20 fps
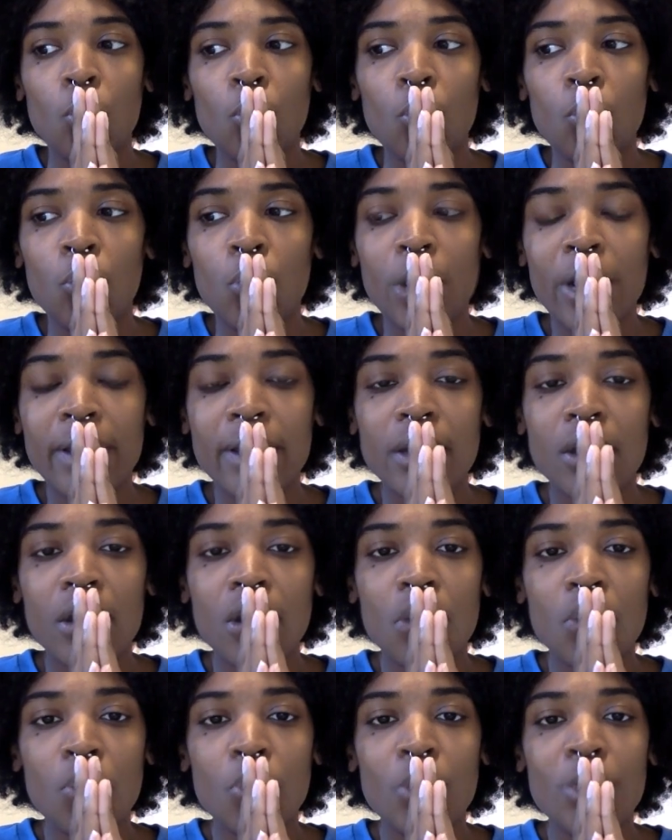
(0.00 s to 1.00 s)

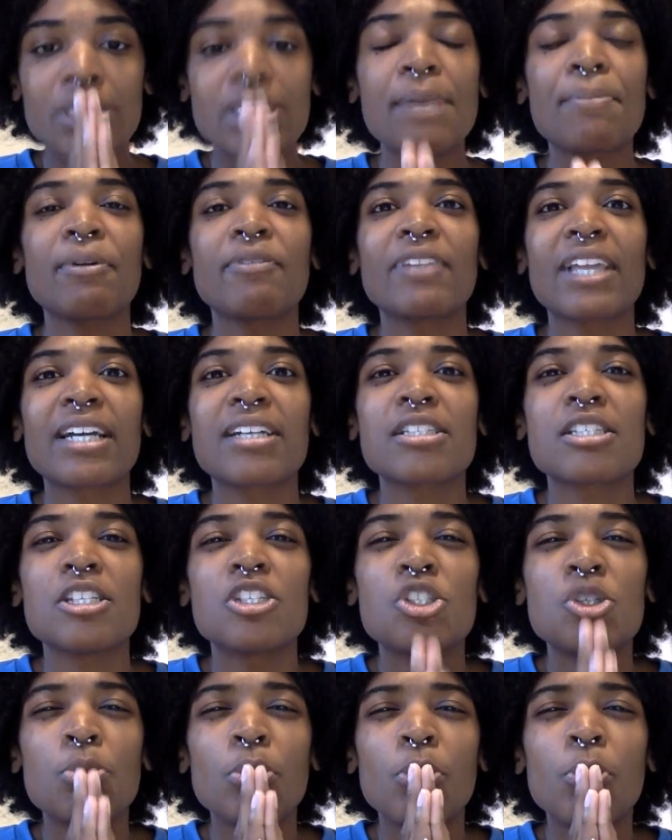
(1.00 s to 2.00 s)
What type of legacies
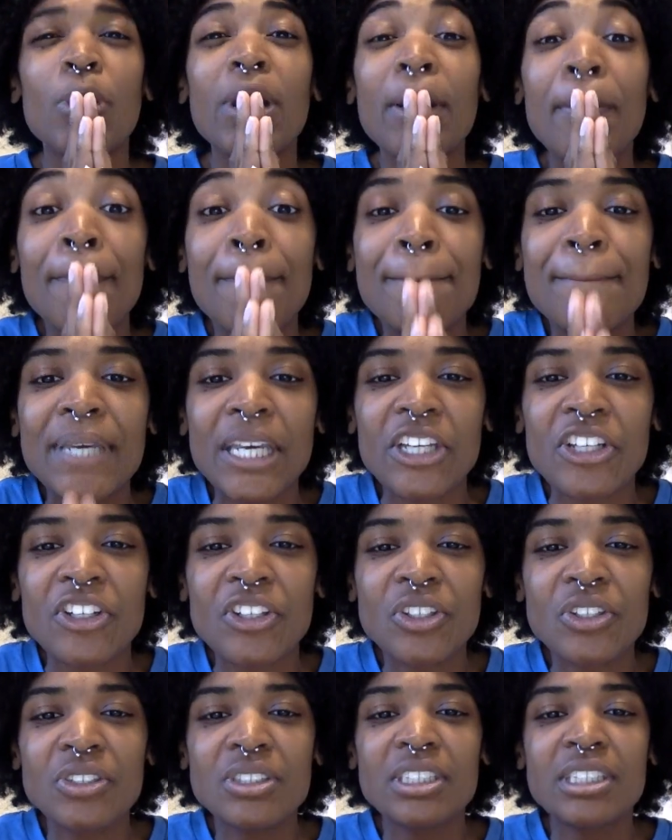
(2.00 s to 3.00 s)
do we want to
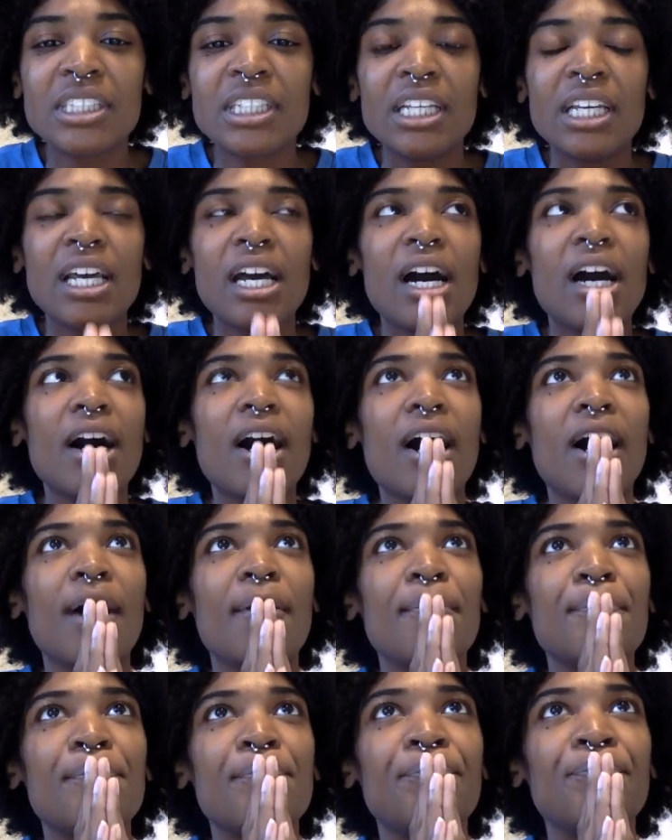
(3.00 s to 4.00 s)
build?
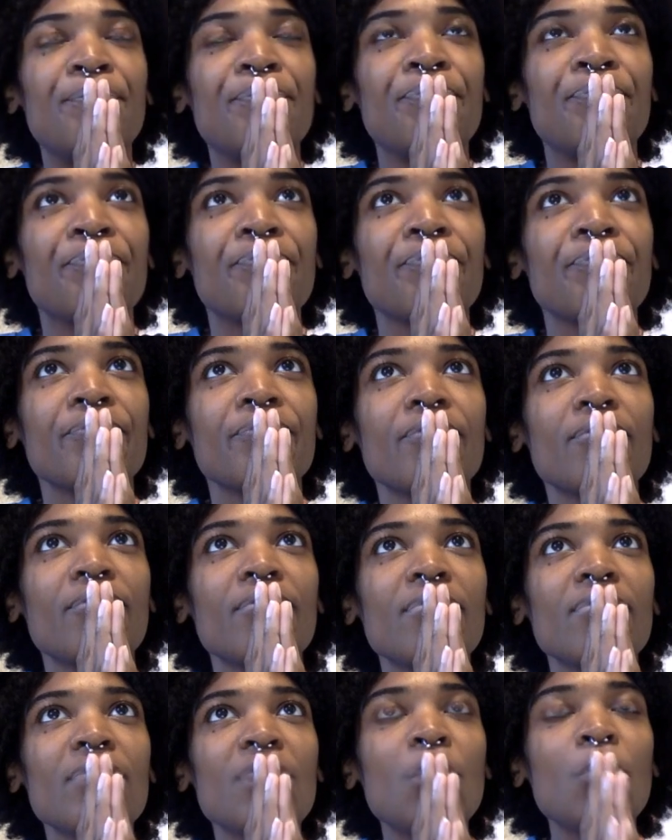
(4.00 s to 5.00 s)

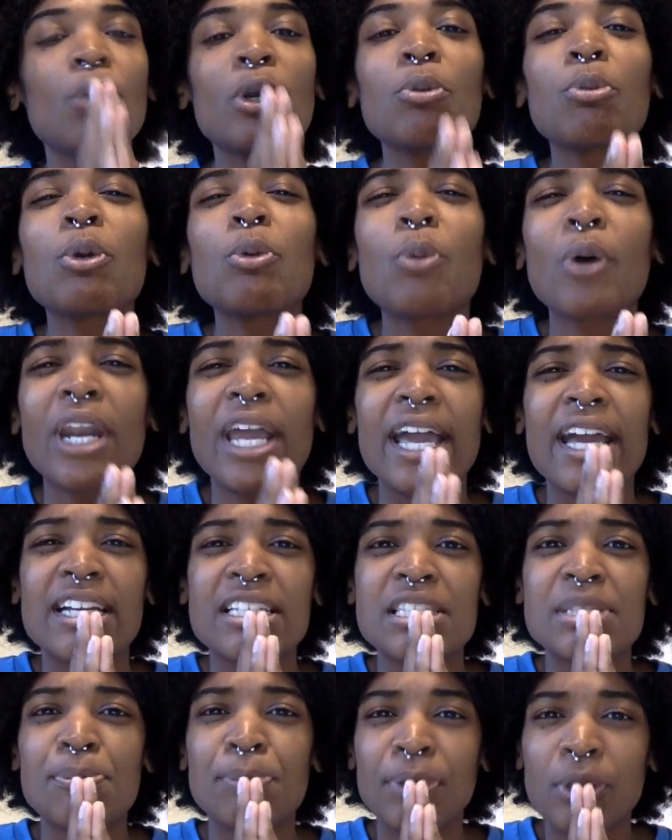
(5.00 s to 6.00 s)
What do we want to
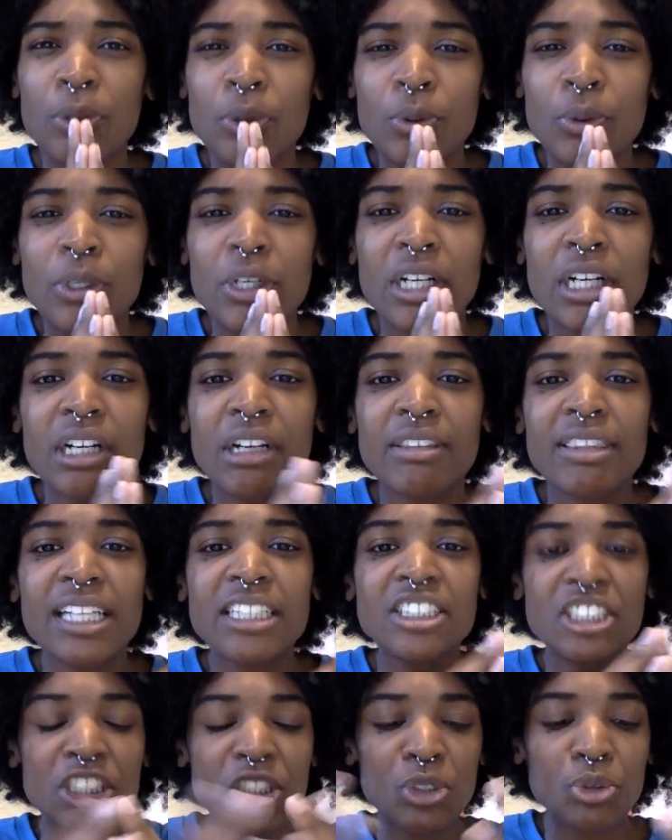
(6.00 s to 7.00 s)
explore?
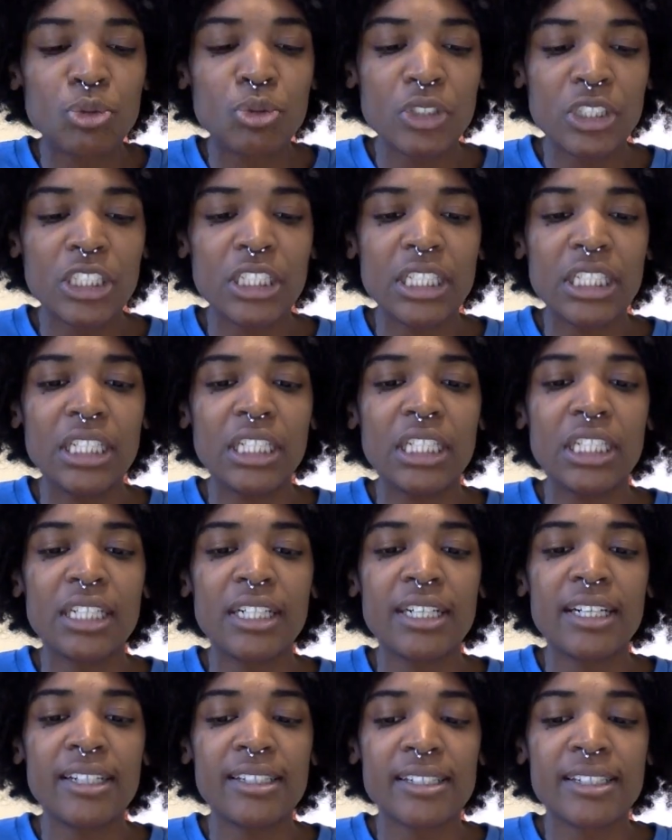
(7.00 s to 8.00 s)
That's just really
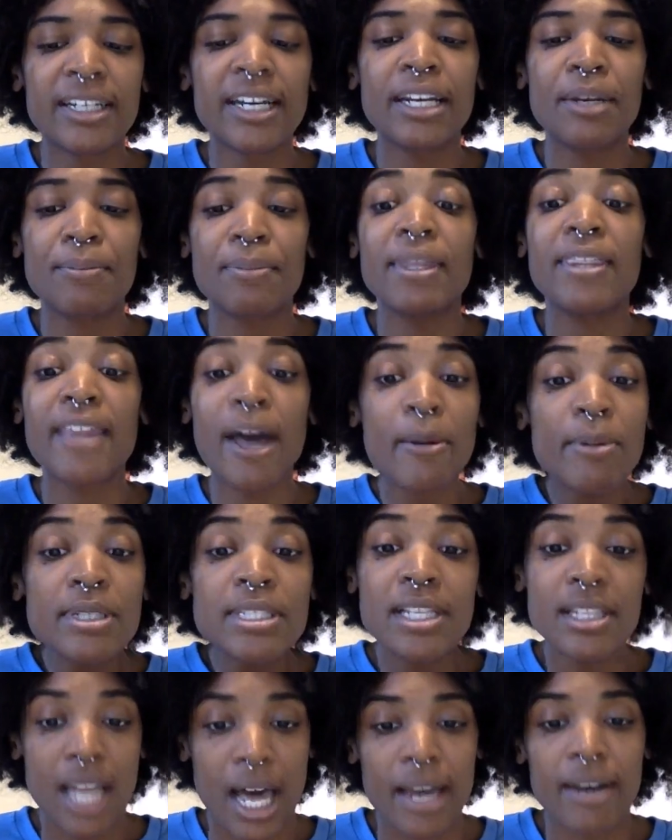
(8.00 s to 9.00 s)
going to be, that was a
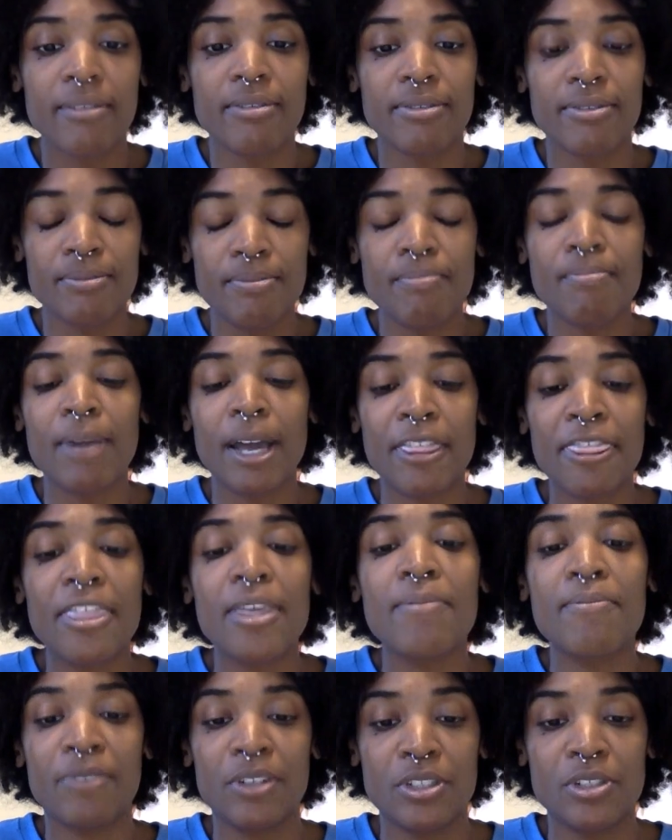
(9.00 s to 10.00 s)
lot of my
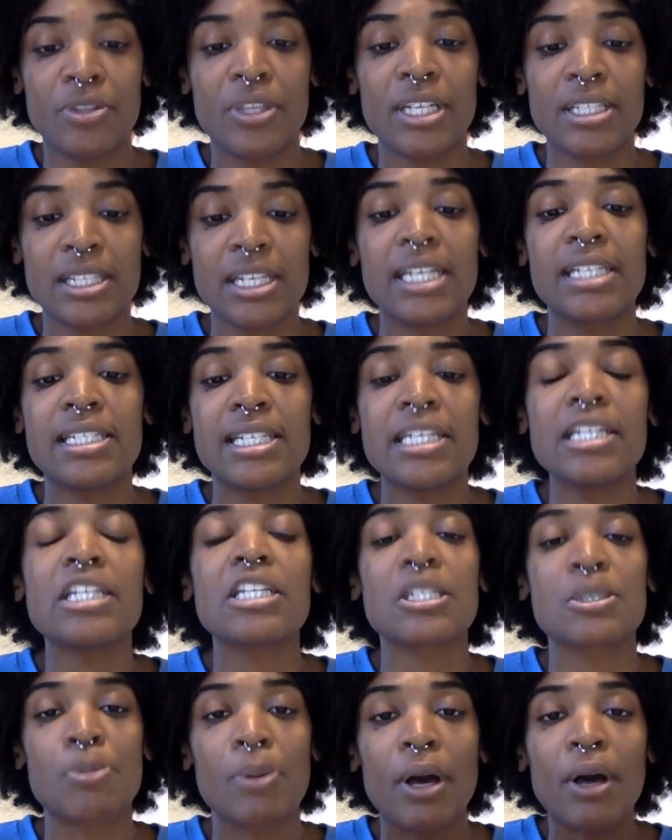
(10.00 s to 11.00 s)
theme for 2018
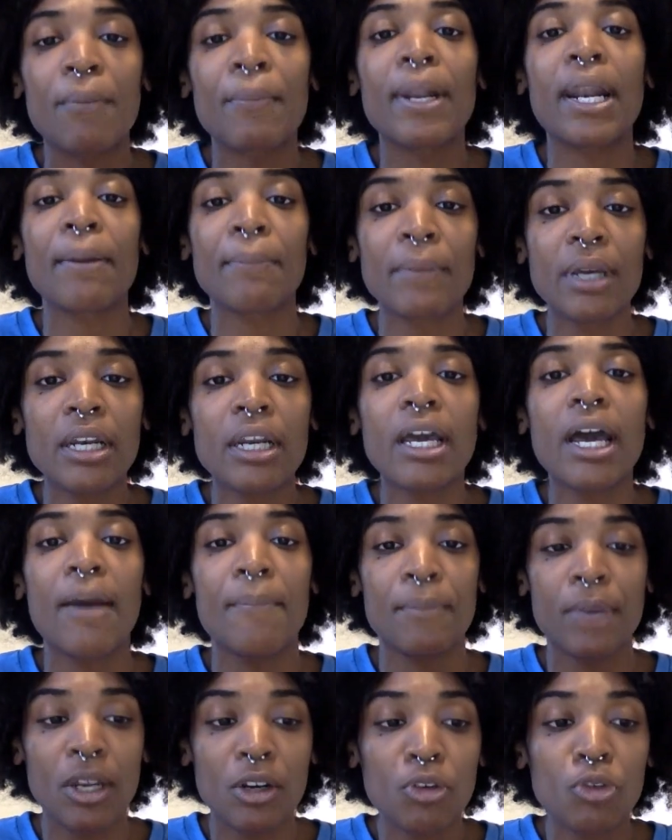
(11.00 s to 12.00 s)
as well, but I'm
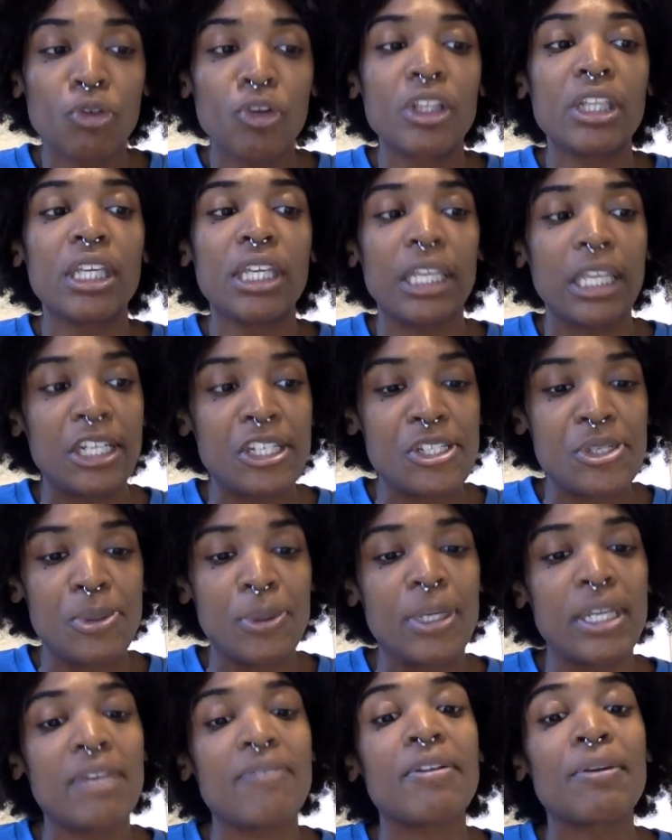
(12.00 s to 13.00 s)
gonna really get into
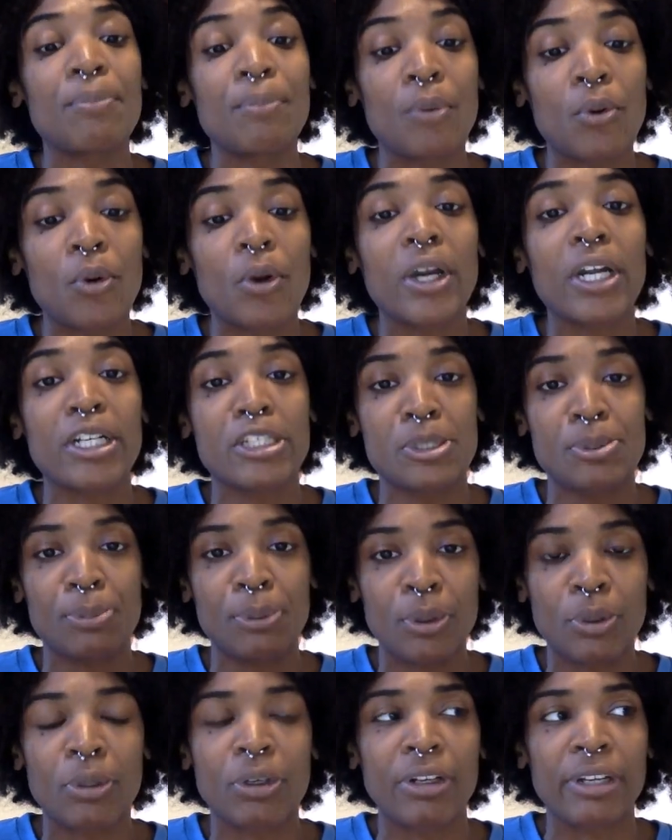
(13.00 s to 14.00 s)
it even more
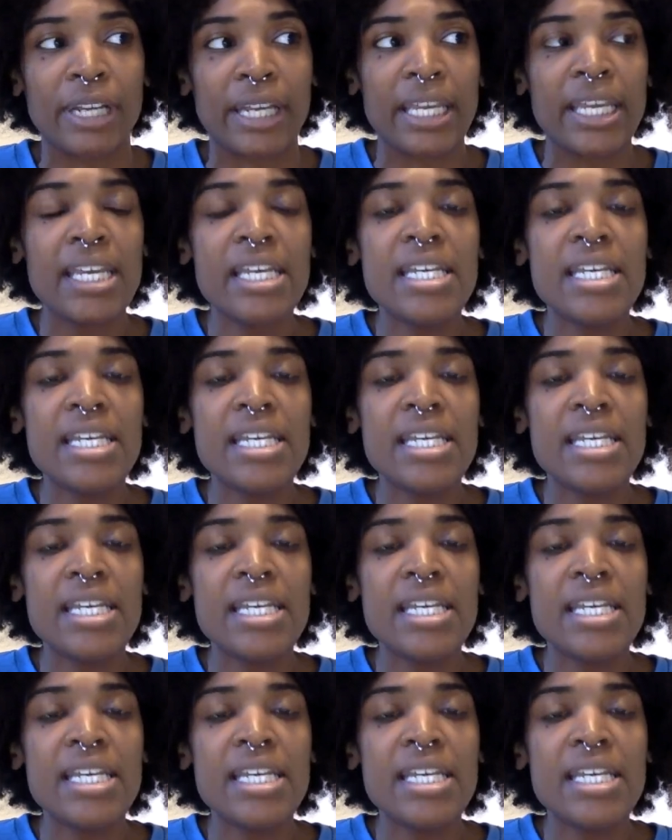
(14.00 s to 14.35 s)
exploring